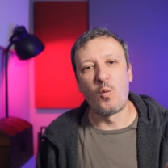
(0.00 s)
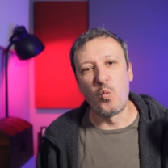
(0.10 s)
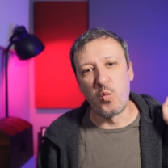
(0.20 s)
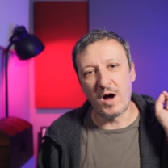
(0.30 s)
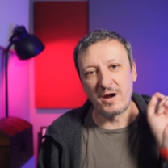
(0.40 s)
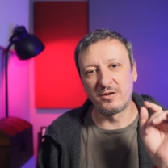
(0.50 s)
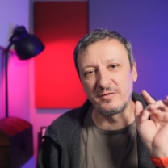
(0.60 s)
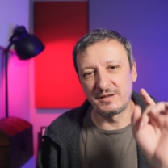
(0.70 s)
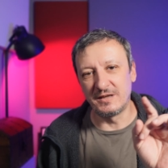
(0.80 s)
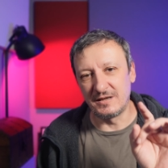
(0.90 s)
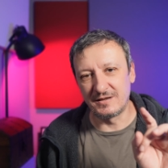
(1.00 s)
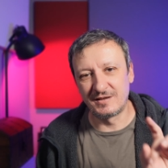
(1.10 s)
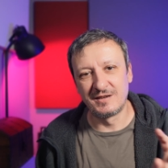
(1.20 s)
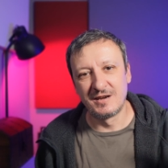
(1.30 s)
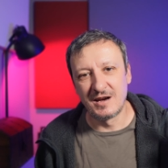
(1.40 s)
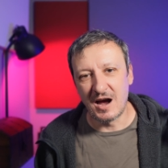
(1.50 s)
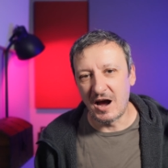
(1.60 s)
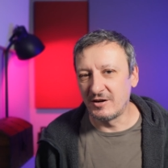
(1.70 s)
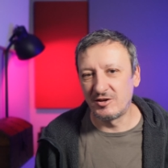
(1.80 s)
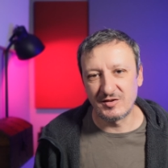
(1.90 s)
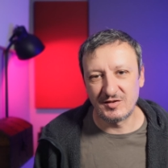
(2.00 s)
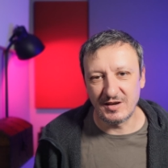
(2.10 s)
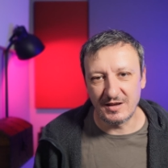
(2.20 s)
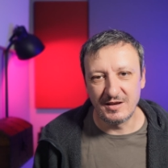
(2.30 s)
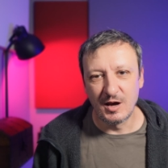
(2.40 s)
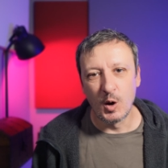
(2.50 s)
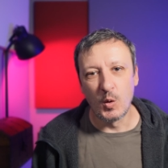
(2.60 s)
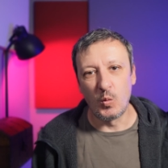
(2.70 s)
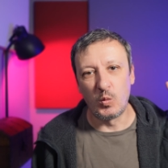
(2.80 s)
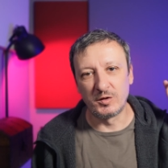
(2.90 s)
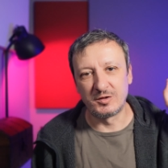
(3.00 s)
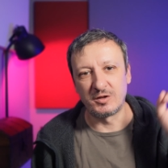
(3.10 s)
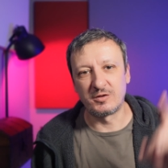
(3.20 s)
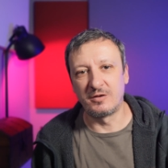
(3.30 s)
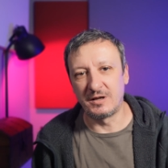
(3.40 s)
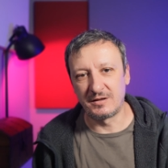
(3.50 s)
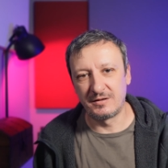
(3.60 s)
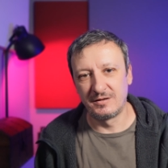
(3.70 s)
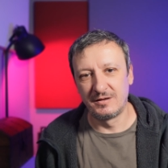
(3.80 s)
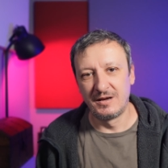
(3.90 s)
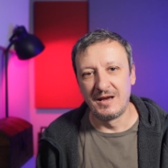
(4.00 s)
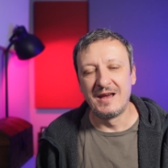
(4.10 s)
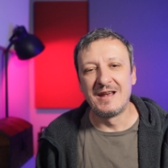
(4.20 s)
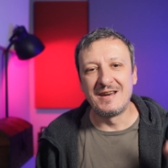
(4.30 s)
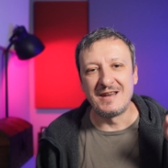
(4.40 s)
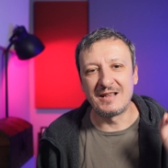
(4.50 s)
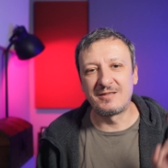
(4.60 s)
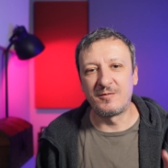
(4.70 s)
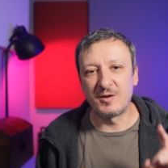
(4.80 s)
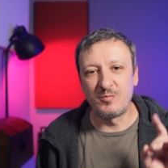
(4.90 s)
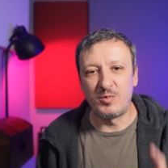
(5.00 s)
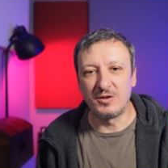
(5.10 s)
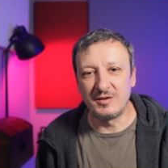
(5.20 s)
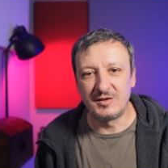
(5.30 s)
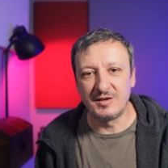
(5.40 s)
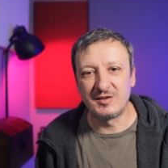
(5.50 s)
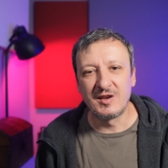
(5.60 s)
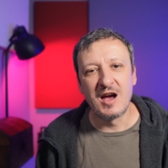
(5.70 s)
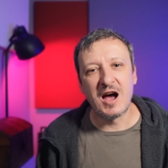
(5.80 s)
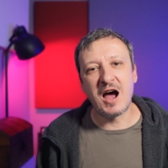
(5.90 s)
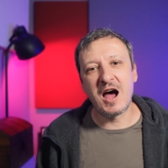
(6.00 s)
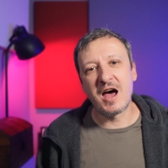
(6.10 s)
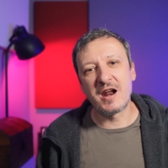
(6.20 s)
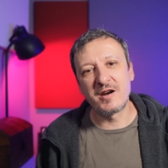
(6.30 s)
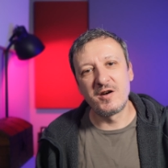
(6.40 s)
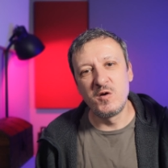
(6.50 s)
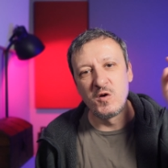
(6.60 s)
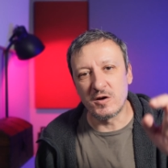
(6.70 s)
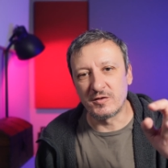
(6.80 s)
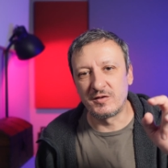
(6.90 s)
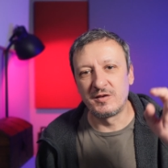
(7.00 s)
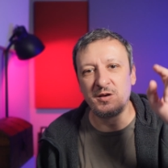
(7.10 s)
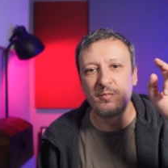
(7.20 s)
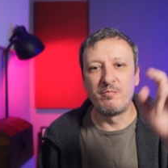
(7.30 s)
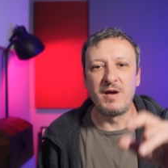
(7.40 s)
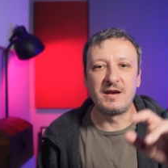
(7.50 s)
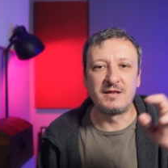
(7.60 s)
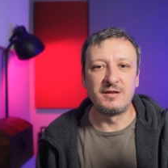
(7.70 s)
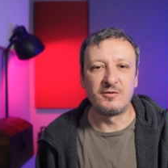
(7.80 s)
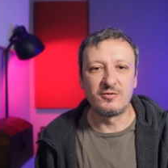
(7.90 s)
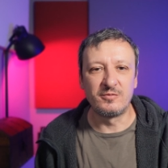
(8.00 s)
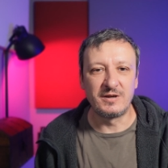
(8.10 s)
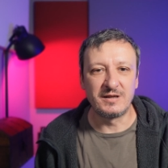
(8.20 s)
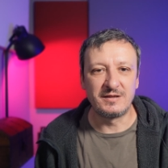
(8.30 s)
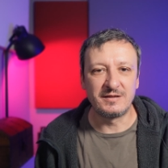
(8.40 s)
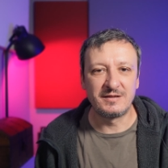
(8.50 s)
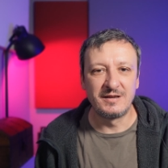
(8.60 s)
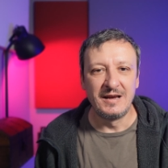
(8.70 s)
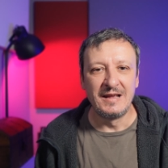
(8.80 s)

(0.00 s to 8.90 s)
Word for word: One of the things I just said was not correct. Network policies are not baked into Kubernetes.